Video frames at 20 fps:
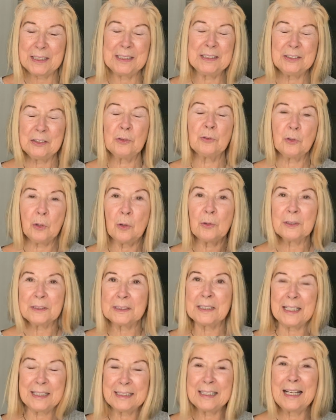He's on
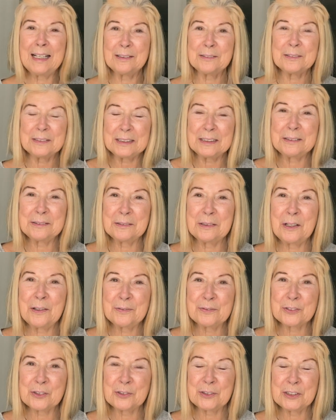holiday now till
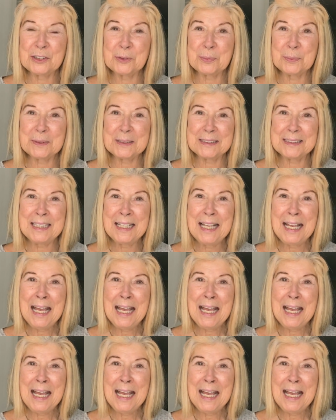after Christmas.